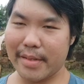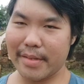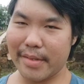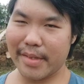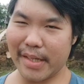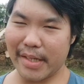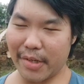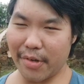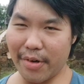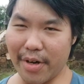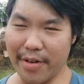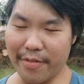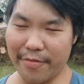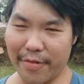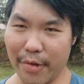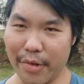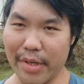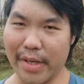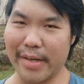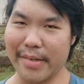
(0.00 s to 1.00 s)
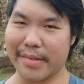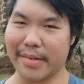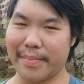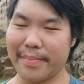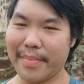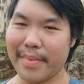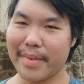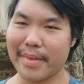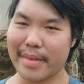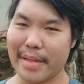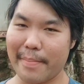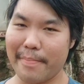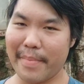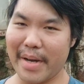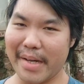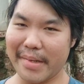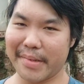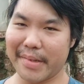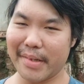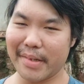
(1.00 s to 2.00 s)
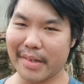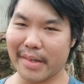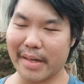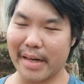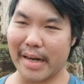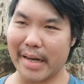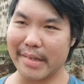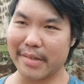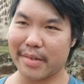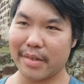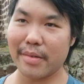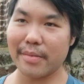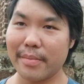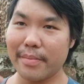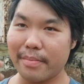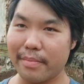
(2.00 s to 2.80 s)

See, during feudalism, the merchant class